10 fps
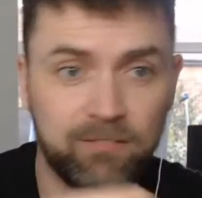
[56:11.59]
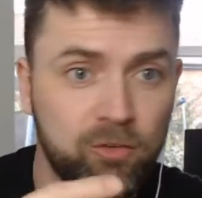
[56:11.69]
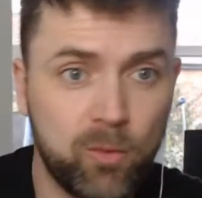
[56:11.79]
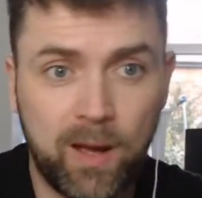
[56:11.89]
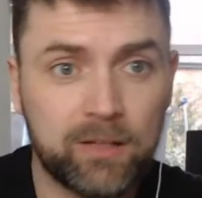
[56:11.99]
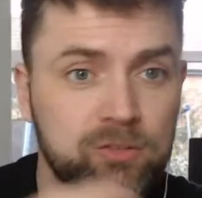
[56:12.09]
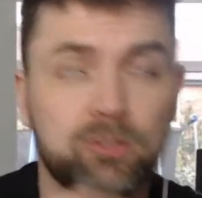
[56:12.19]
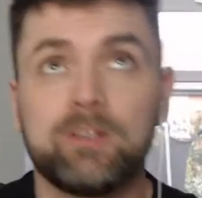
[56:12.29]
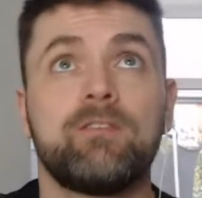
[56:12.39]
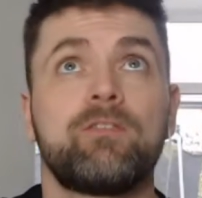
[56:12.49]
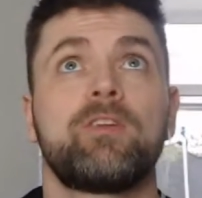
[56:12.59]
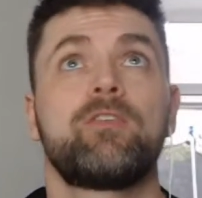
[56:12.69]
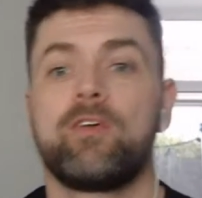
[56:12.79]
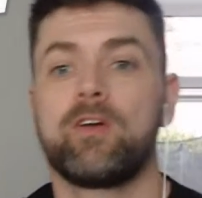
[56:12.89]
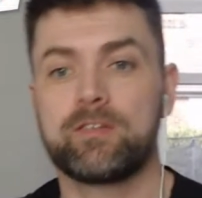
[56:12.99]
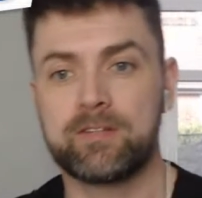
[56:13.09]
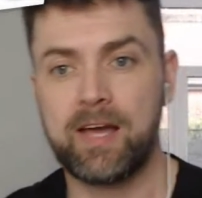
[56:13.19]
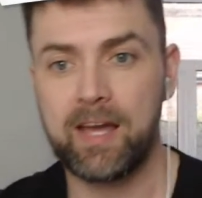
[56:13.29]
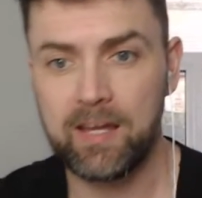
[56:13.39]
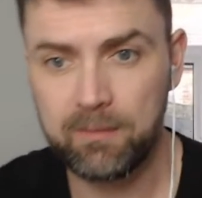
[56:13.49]
If you are tuning in for the first
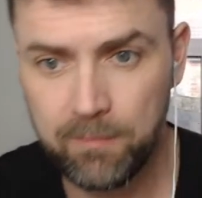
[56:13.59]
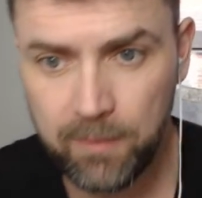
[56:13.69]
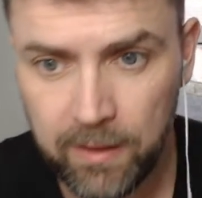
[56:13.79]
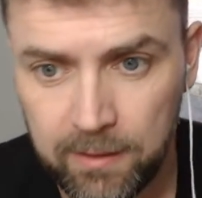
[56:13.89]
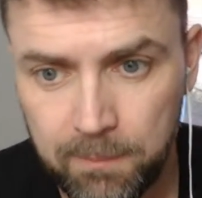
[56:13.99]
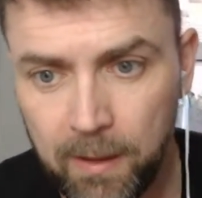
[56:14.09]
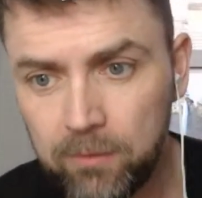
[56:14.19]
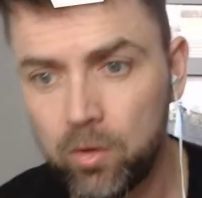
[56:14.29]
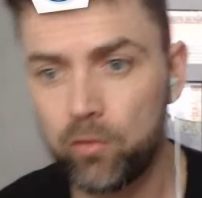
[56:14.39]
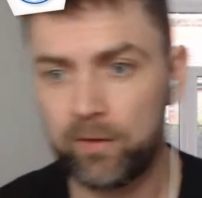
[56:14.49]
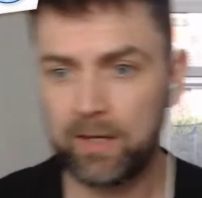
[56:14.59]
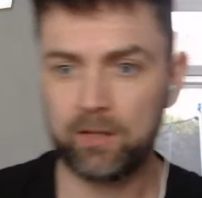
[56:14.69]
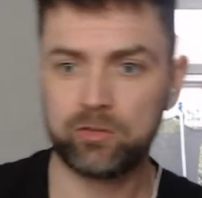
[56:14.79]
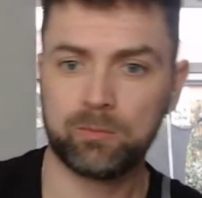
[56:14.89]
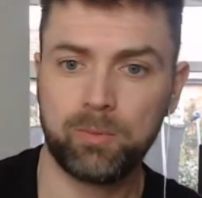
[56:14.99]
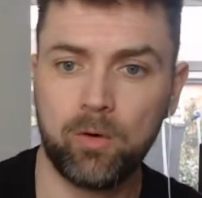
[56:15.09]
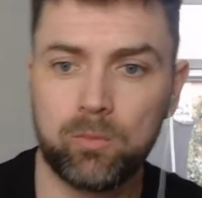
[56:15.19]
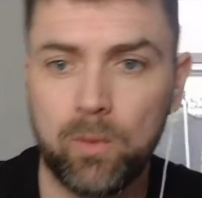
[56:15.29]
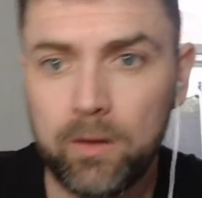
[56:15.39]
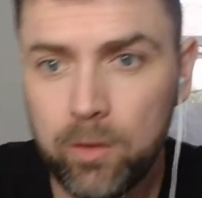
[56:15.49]
time, hit the bell notification
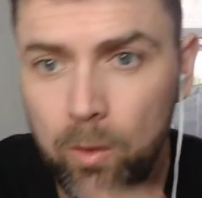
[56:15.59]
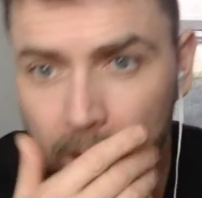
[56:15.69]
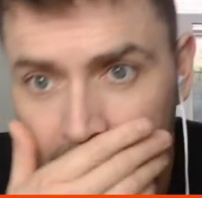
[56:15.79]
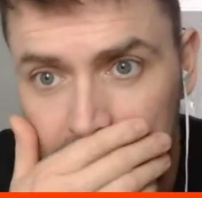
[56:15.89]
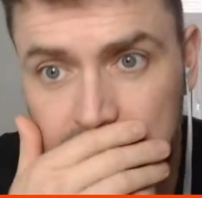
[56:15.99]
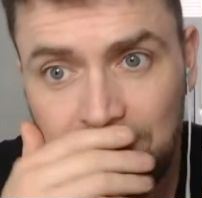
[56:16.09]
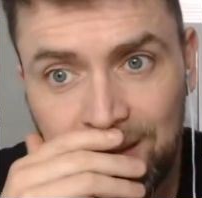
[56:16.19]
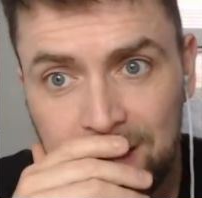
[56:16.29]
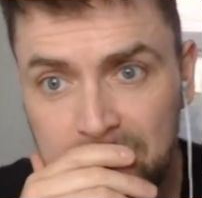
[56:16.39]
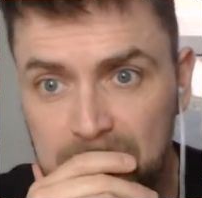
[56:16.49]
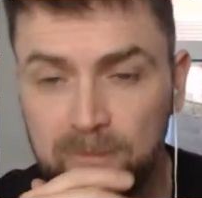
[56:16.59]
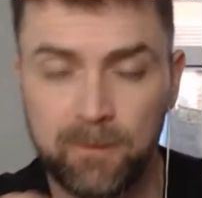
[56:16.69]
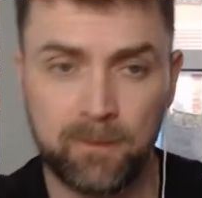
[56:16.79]
button while you're at it.